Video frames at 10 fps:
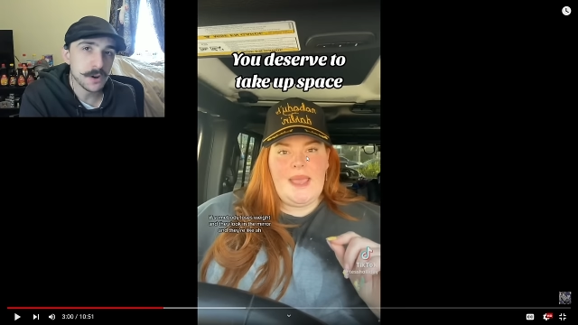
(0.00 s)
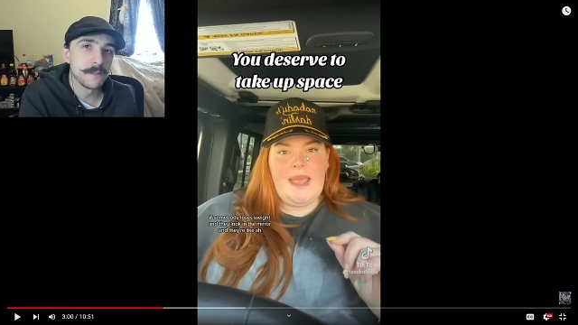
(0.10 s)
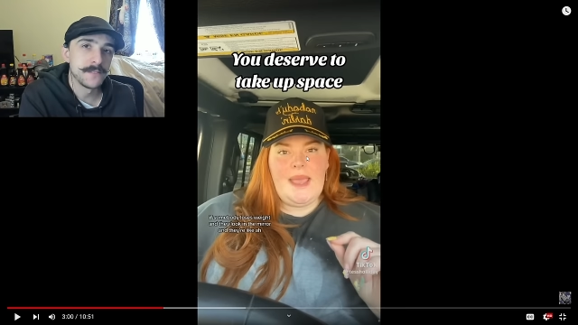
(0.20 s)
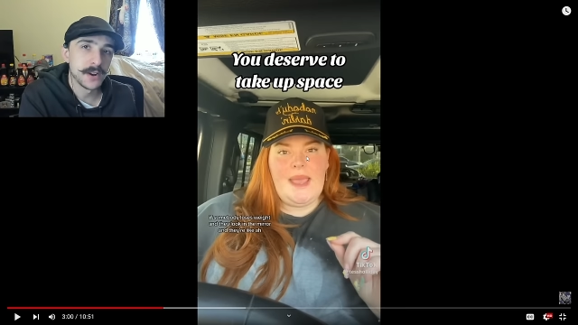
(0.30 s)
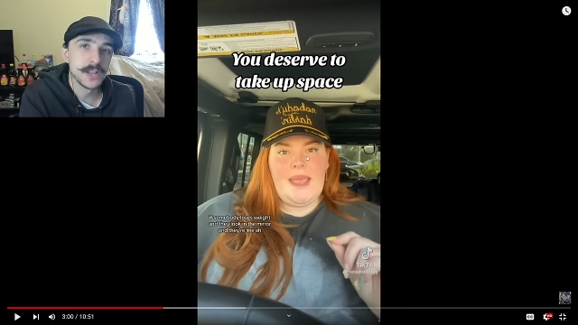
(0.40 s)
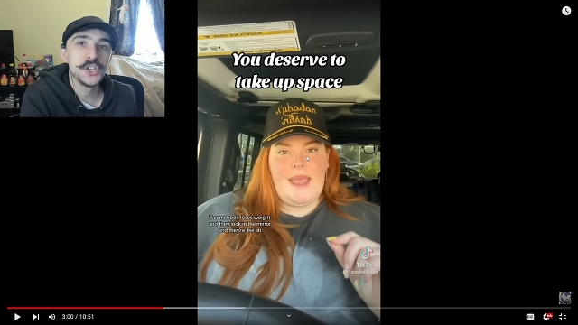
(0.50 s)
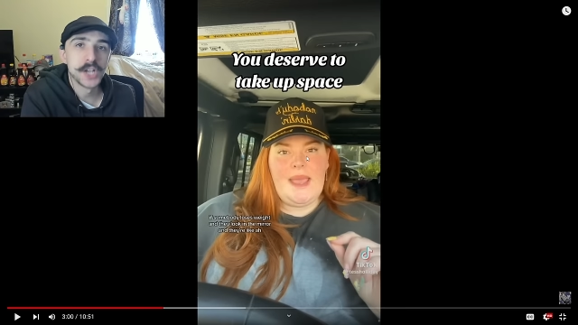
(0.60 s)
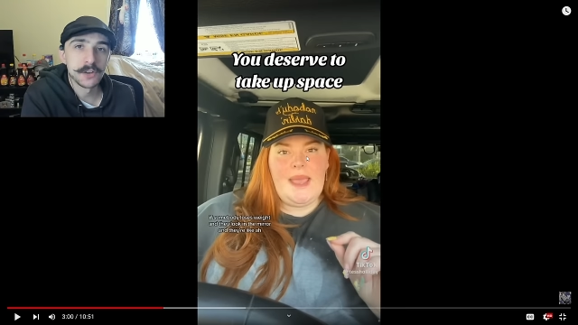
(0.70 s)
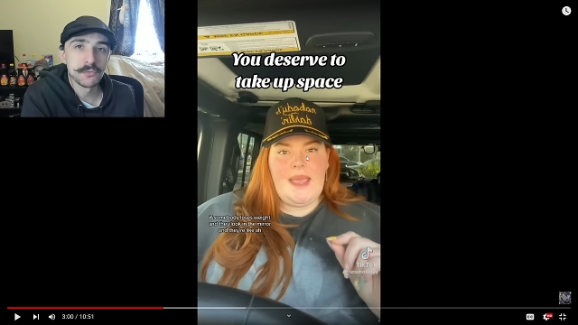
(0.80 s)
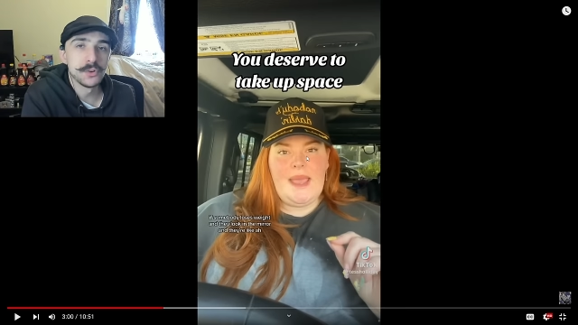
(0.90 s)
Speaker 1: are very
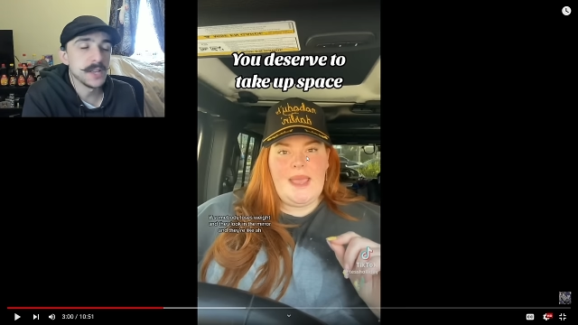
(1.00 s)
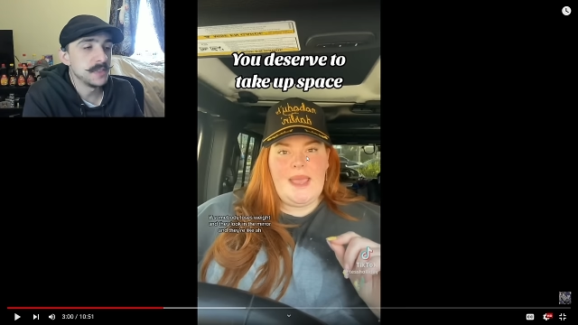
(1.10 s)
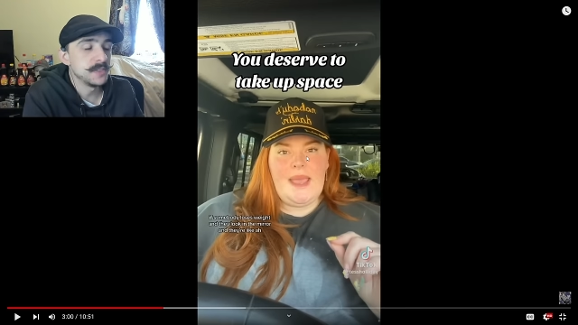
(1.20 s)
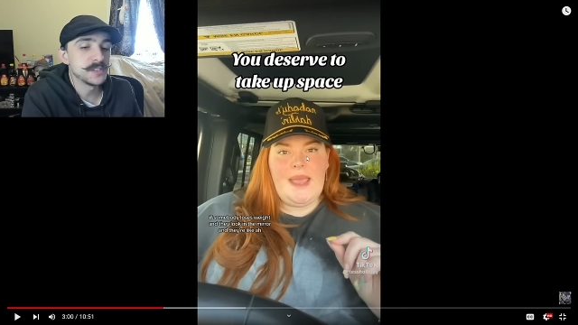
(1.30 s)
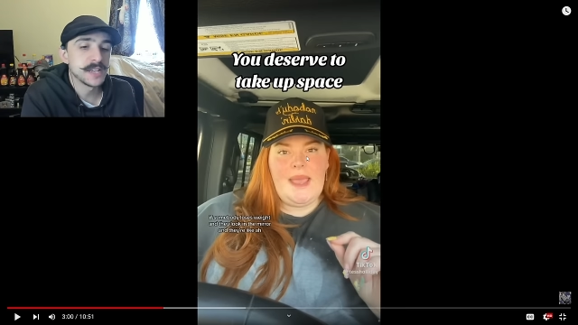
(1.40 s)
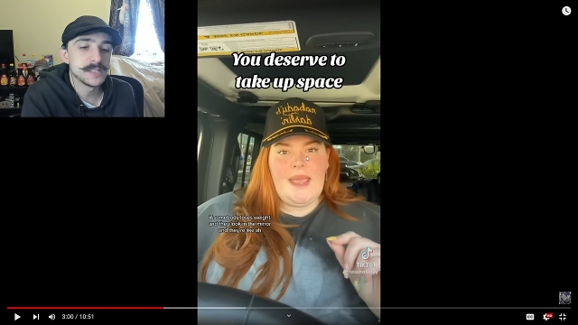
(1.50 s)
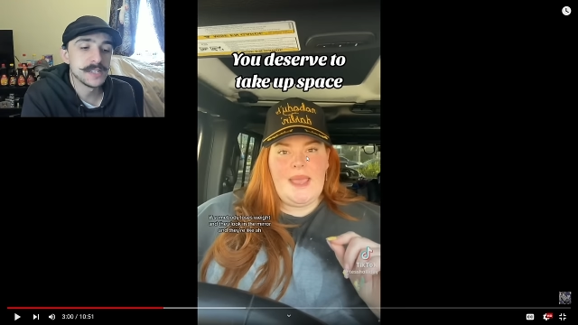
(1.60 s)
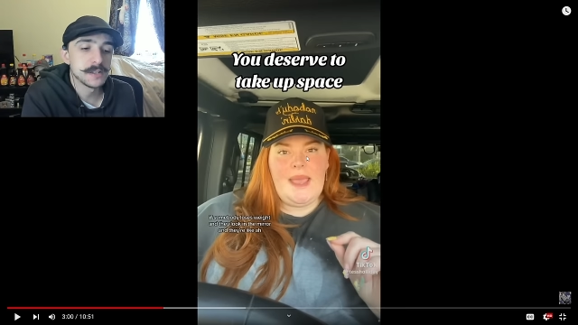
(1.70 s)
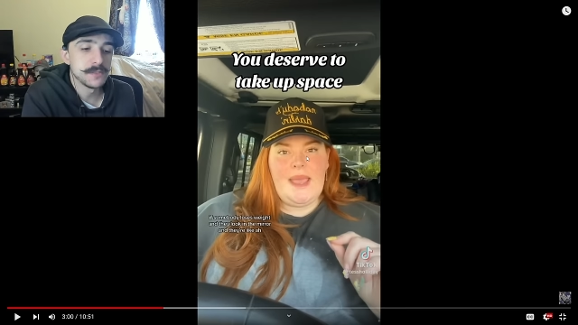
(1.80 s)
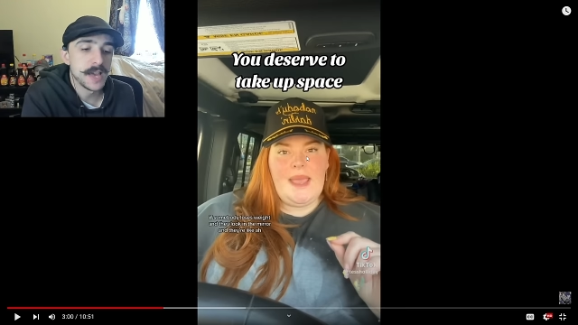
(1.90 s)
general in the senses of
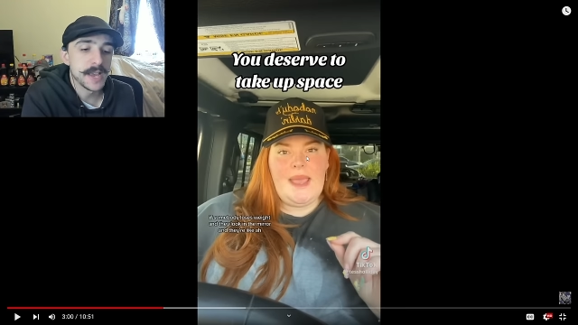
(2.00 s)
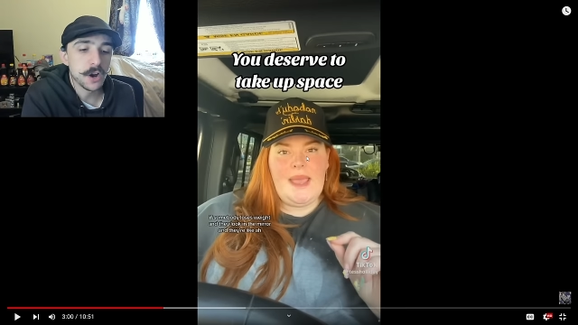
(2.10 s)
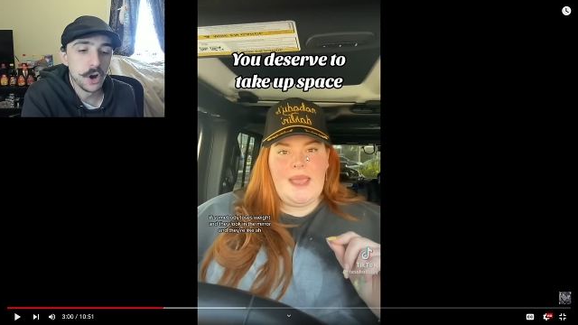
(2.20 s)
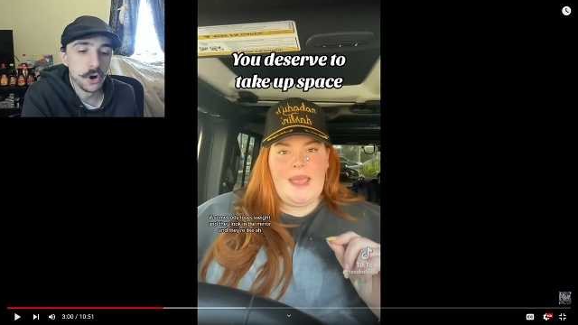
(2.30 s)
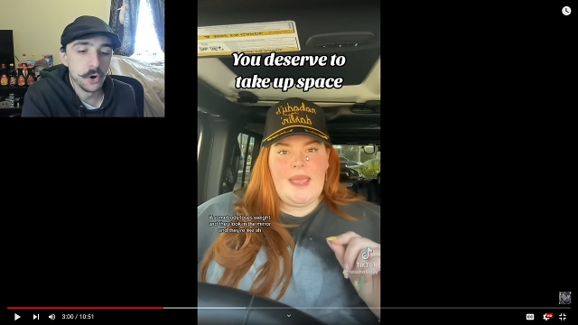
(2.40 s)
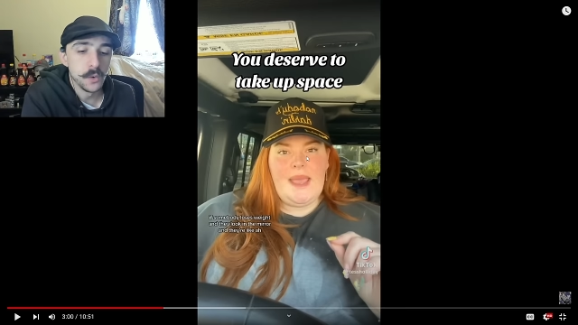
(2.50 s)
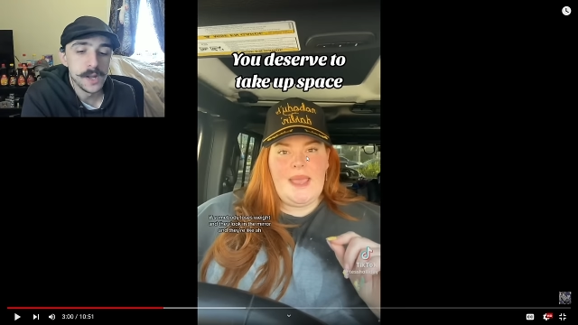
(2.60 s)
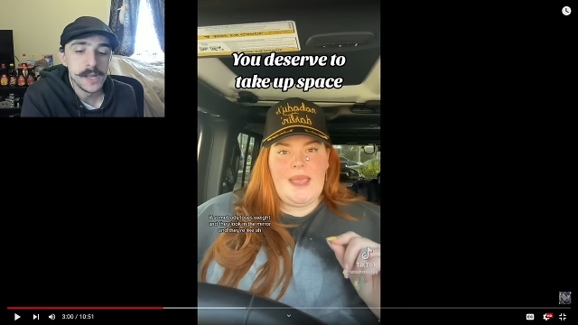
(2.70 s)
like, oh,